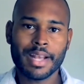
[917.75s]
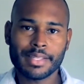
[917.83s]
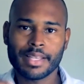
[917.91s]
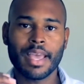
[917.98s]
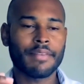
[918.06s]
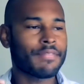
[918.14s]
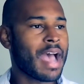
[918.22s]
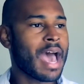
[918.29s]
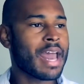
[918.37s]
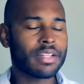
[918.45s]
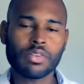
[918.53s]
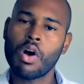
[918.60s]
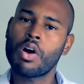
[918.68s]
I said, if
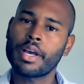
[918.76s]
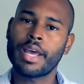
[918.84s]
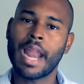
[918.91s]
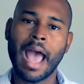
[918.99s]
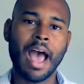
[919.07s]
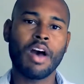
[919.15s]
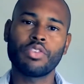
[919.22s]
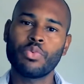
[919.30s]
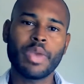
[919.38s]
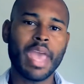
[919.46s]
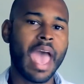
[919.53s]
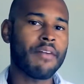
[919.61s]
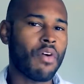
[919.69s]
God is all good, how do
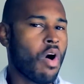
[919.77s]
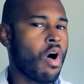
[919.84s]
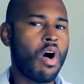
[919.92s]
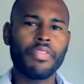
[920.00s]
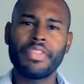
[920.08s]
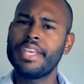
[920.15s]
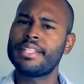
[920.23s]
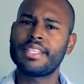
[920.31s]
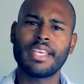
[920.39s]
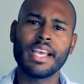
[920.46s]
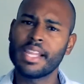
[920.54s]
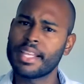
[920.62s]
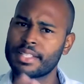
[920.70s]
we have all these
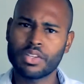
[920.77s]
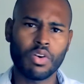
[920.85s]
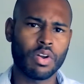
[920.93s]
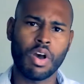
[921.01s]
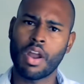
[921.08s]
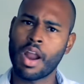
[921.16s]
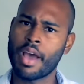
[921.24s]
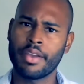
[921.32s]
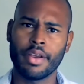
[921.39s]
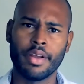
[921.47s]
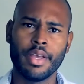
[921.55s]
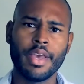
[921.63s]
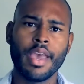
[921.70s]
killings going on out
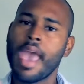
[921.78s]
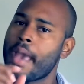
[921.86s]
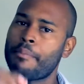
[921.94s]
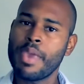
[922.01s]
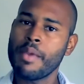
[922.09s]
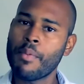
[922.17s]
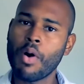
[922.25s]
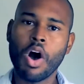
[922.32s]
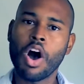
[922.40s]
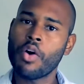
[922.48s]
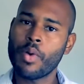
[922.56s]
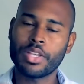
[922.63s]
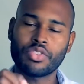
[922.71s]
here? And people
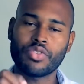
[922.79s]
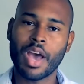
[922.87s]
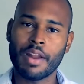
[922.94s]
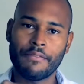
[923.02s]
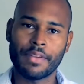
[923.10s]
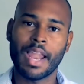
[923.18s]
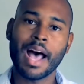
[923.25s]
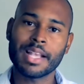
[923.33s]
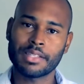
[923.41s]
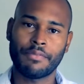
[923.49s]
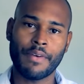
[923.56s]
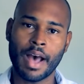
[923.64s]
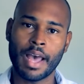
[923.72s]
always try to
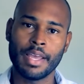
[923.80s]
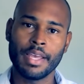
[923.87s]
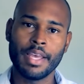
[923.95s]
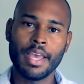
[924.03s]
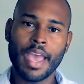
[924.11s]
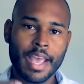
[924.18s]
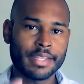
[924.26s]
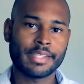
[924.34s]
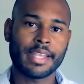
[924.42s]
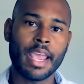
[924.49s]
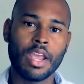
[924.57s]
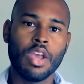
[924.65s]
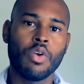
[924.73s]
philosophize and
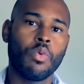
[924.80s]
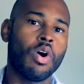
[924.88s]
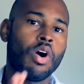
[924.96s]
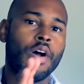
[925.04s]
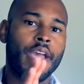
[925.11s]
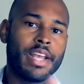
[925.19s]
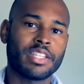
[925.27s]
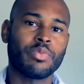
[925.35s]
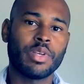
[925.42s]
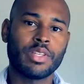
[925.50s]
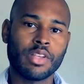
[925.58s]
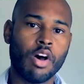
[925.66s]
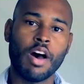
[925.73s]
say, well, it's a
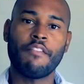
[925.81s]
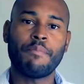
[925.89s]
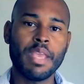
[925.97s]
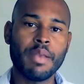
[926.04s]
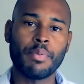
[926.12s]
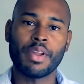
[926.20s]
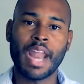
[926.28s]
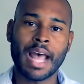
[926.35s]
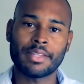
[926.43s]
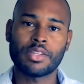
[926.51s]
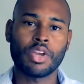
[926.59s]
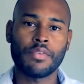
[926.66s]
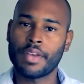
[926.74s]
result of people
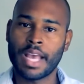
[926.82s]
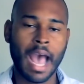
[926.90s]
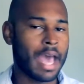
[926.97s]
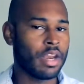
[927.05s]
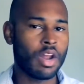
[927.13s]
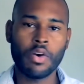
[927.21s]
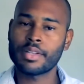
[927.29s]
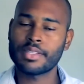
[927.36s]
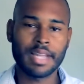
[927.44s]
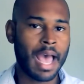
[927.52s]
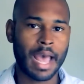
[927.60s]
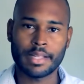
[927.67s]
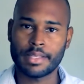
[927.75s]
not serving God. No, it's
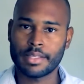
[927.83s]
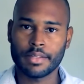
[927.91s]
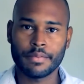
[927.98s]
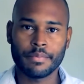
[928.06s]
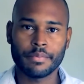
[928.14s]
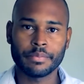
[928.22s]
not.